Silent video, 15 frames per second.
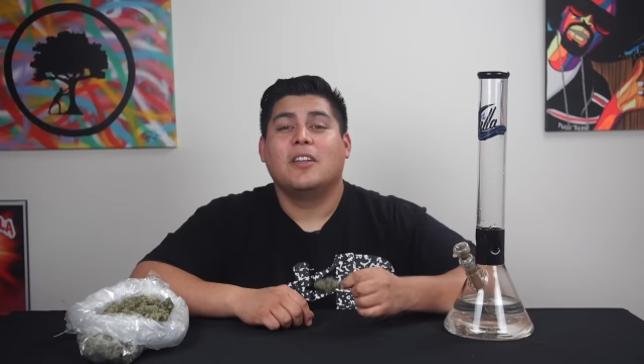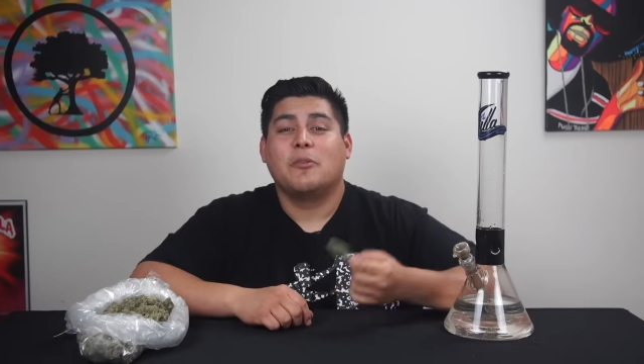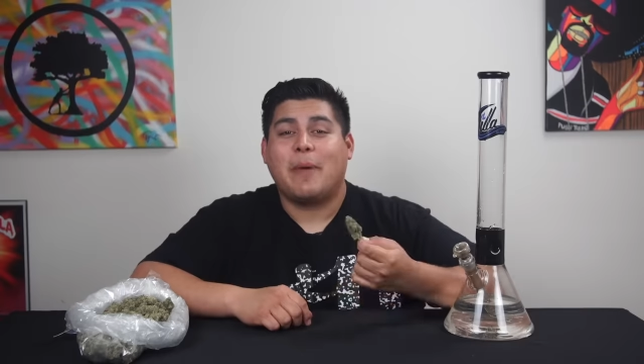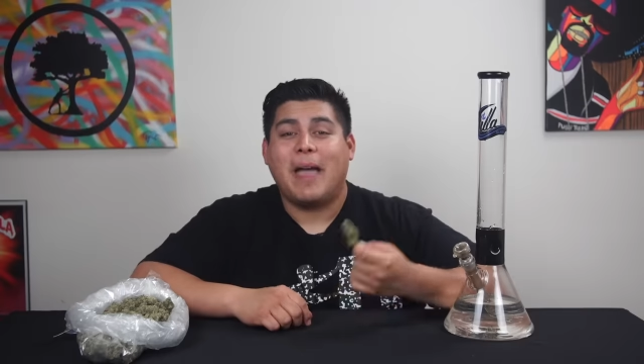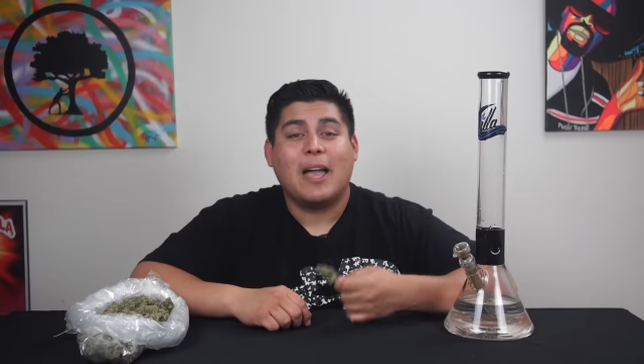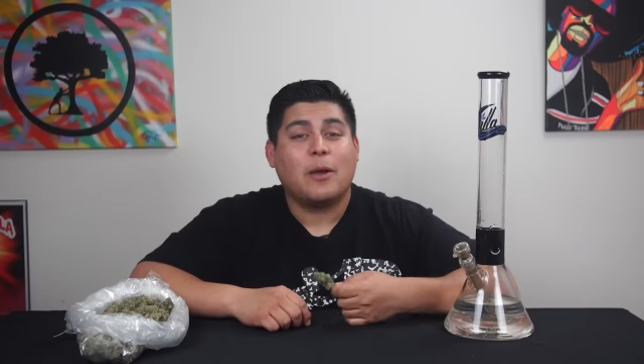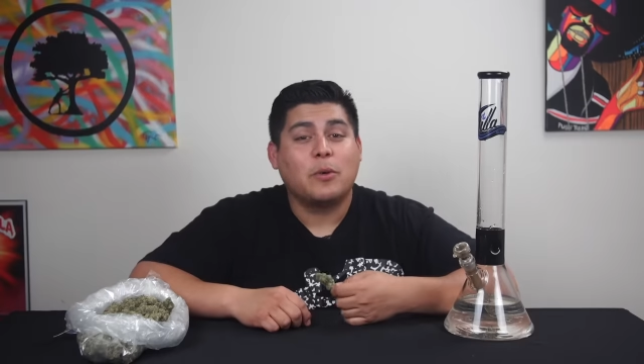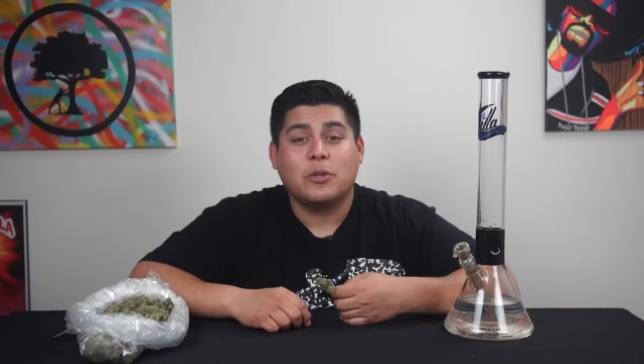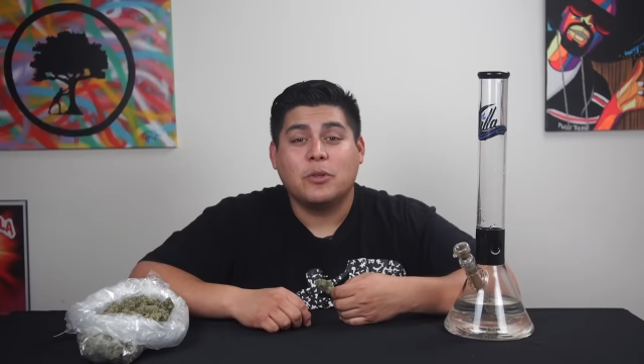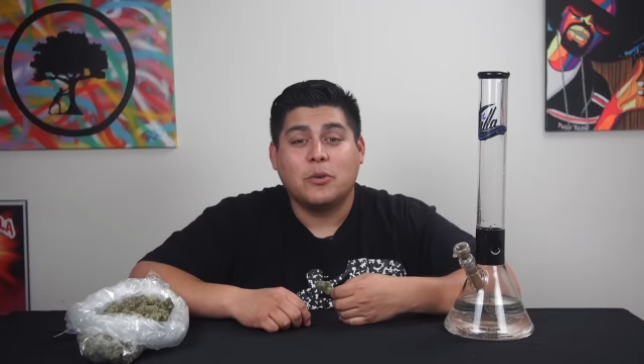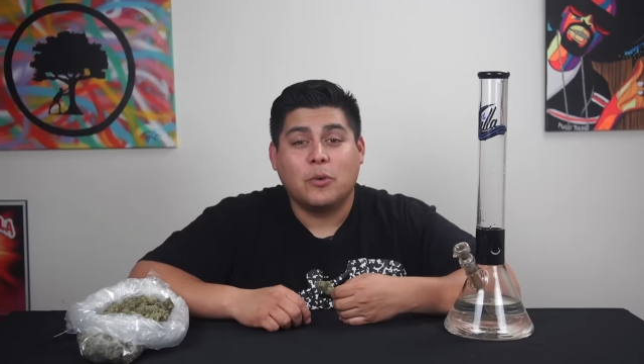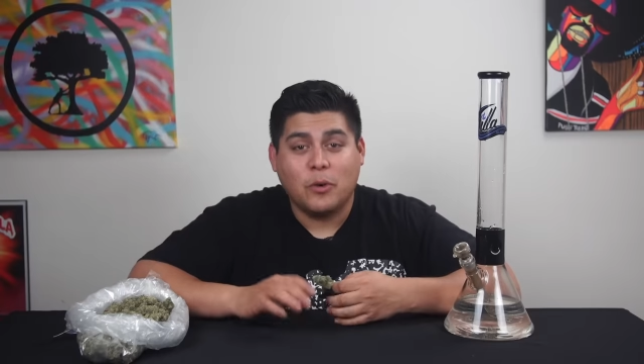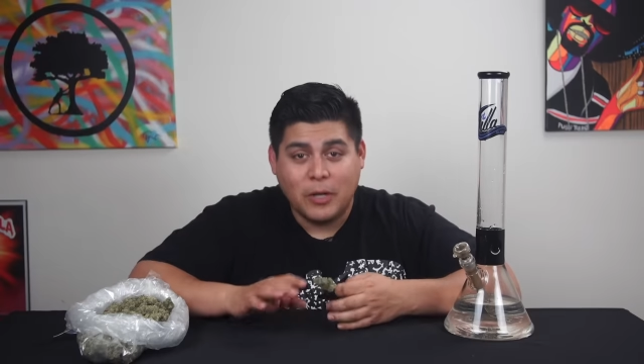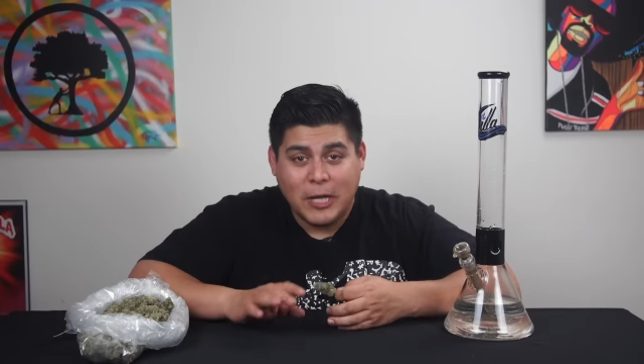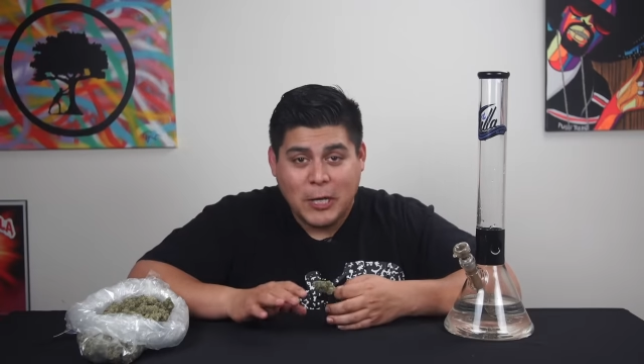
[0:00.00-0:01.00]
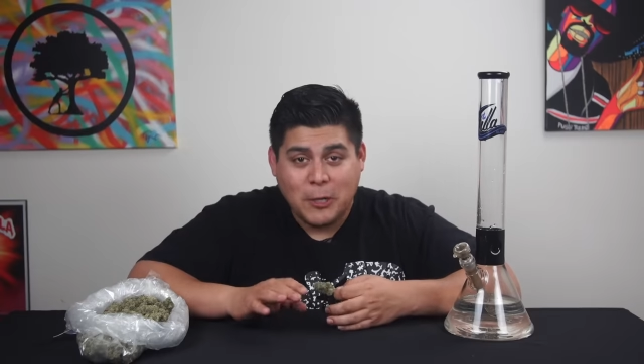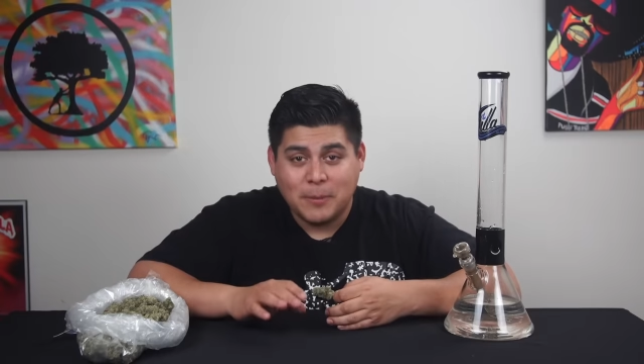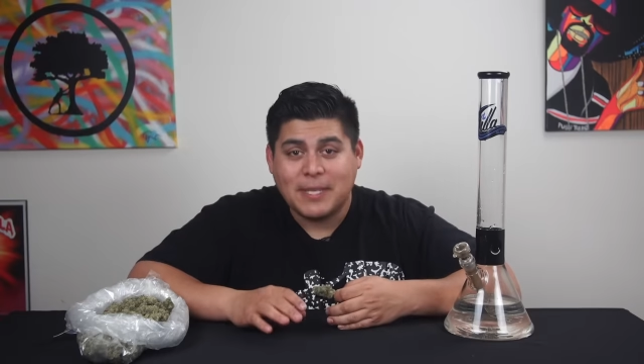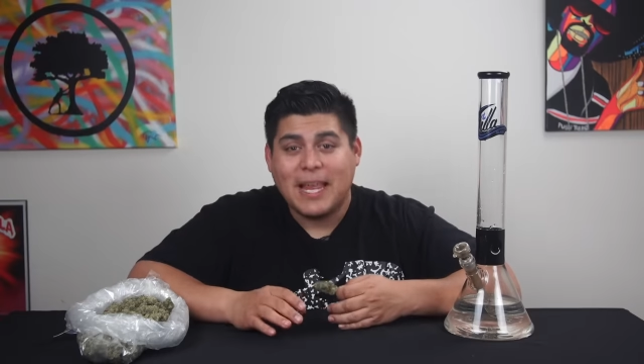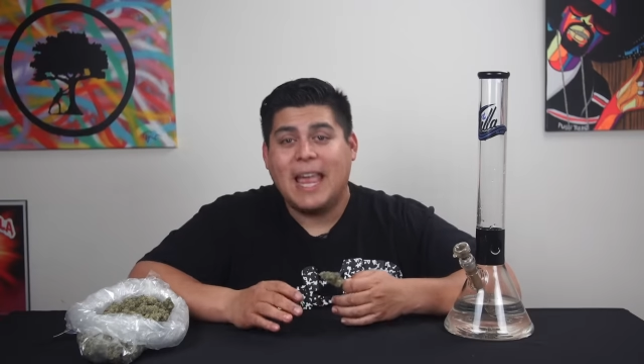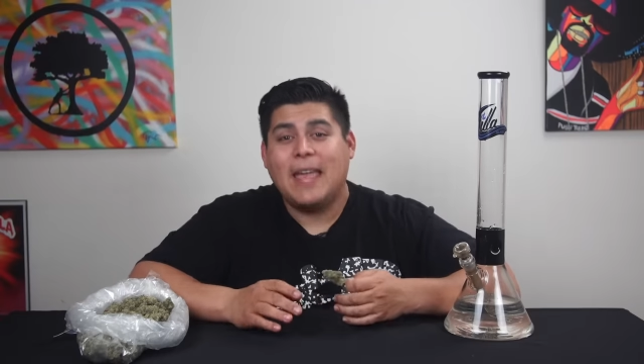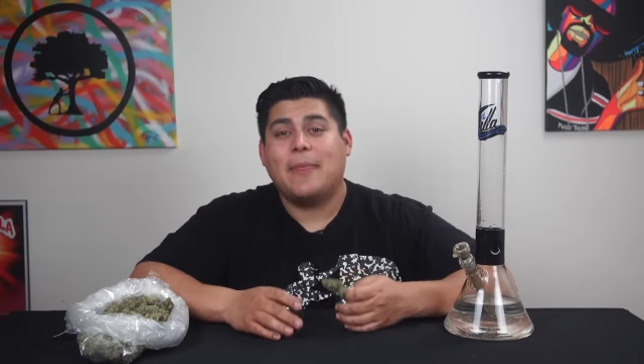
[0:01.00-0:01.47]
the backwood tutorial
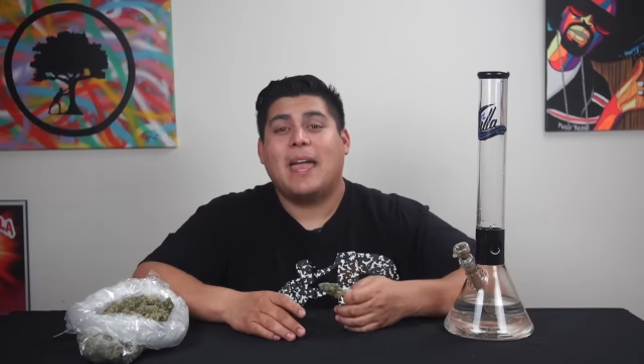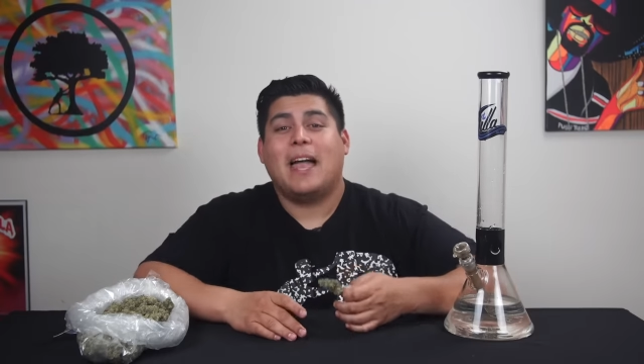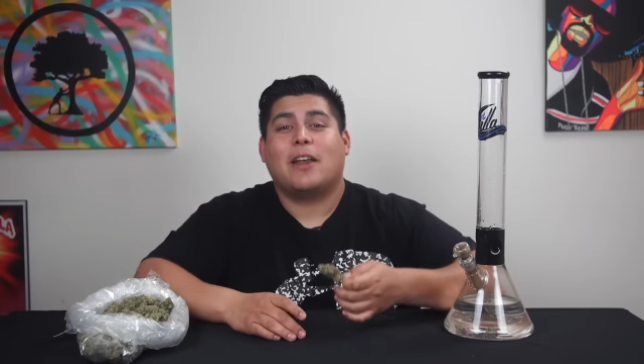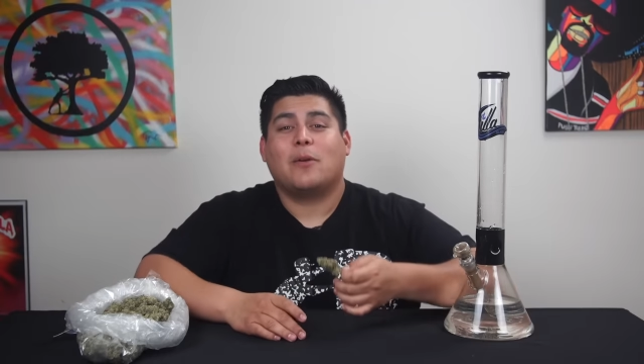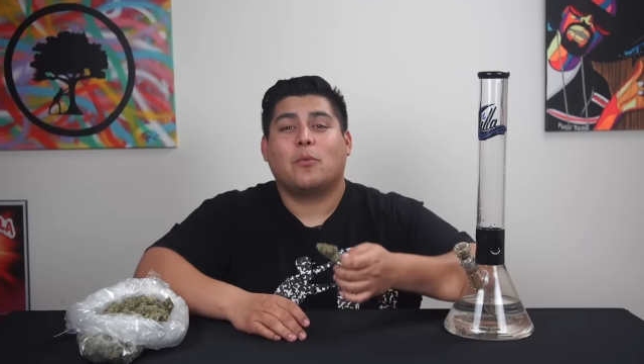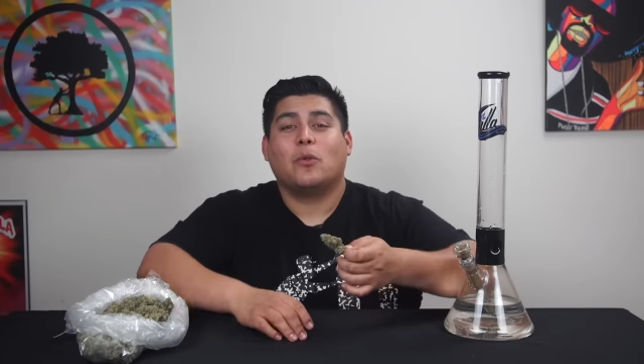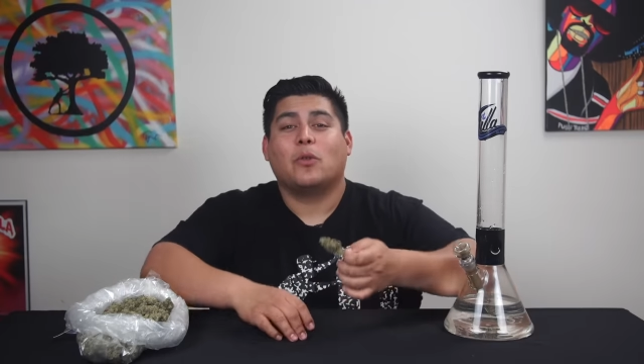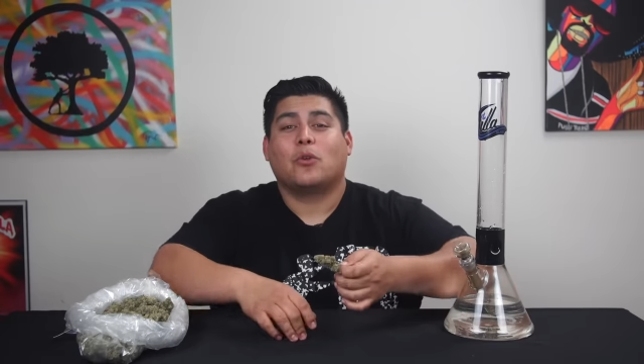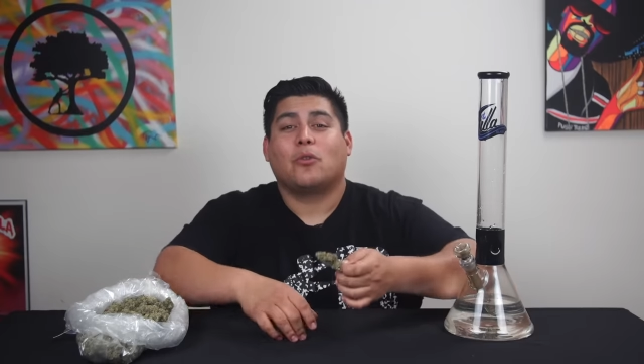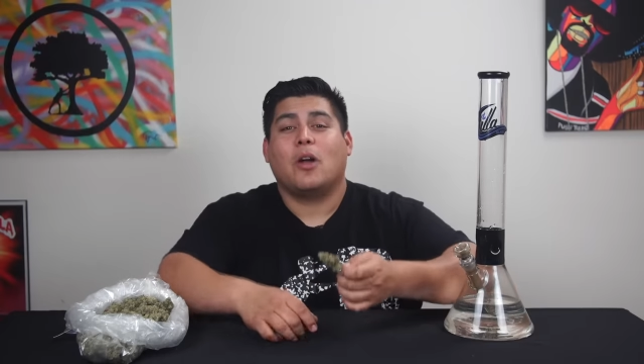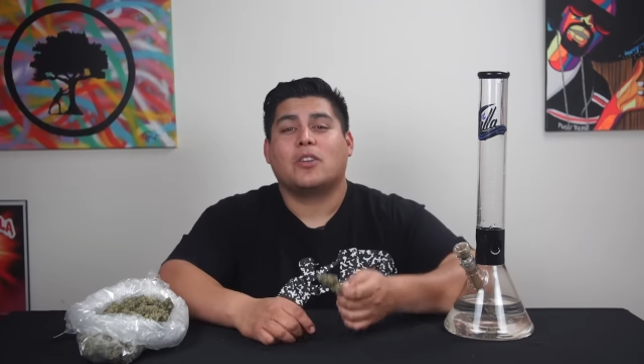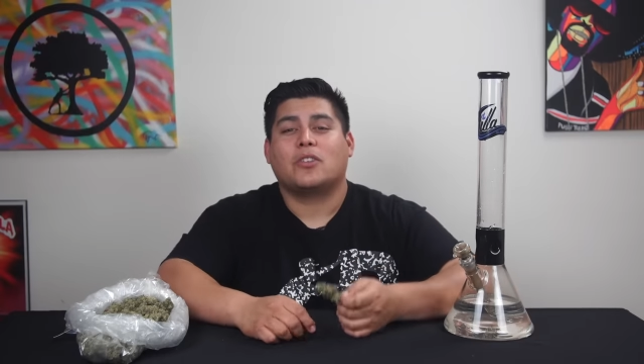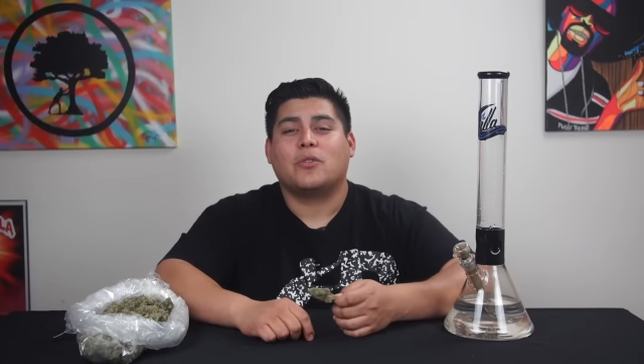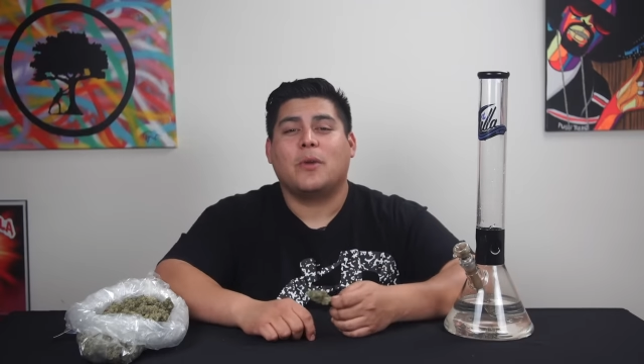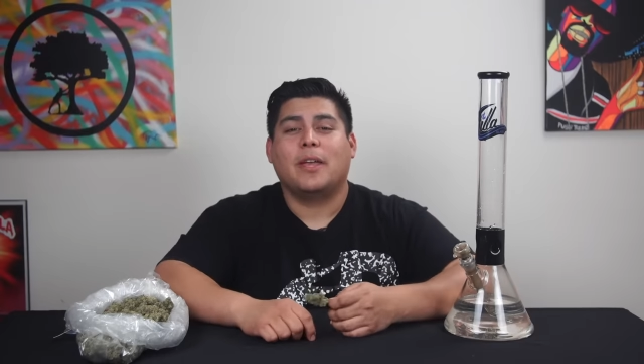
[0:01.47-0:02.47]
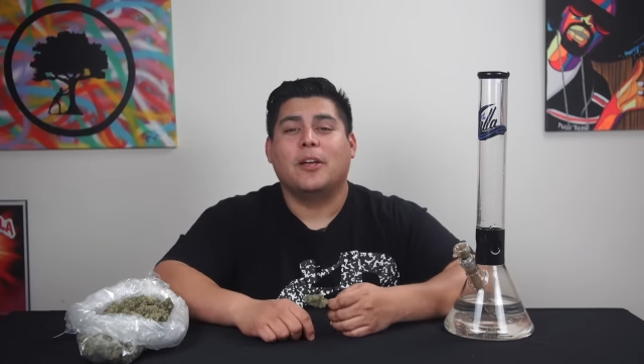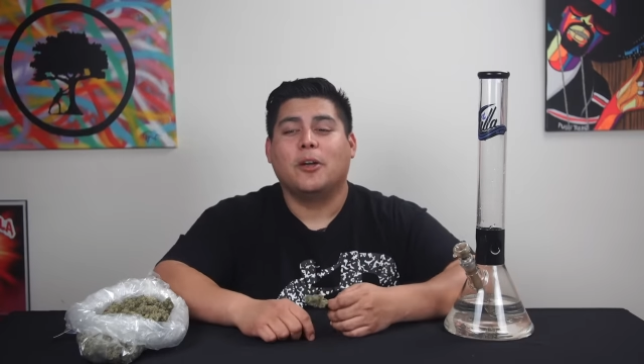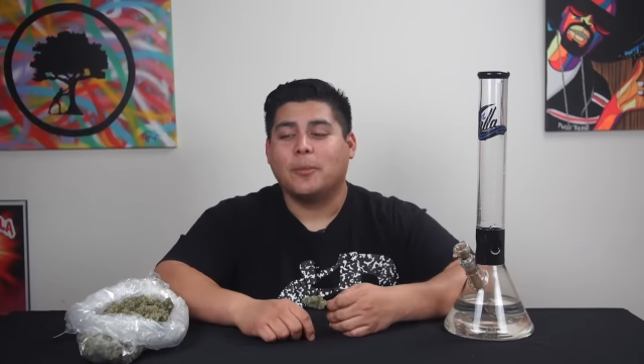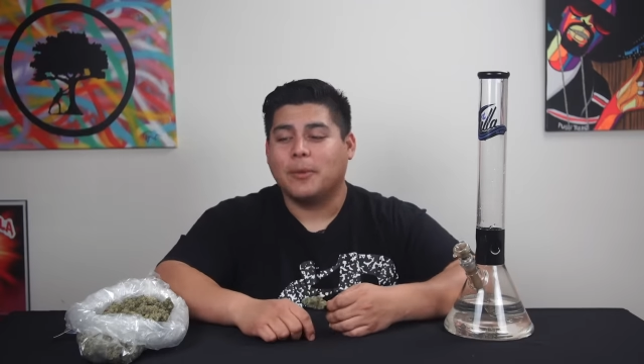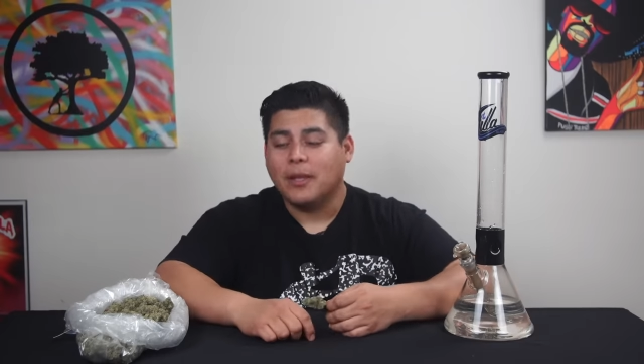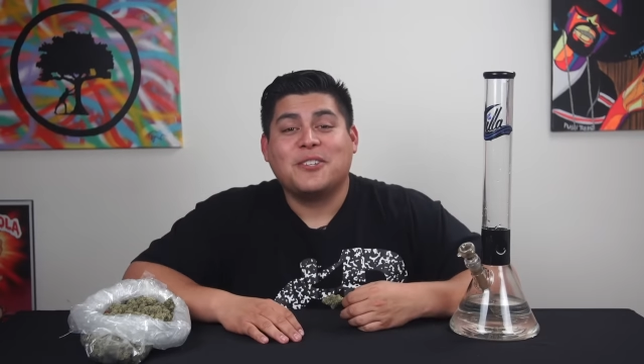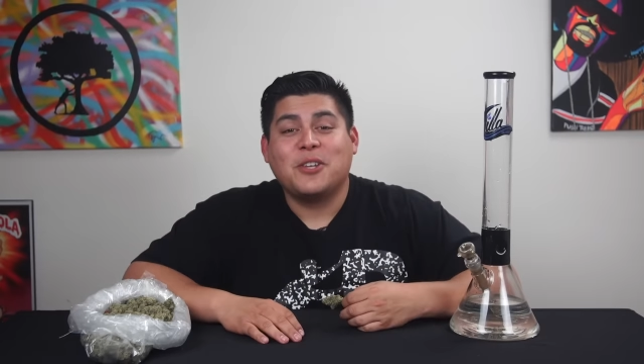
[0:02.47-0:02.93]
helped and the how to roll across joint helped.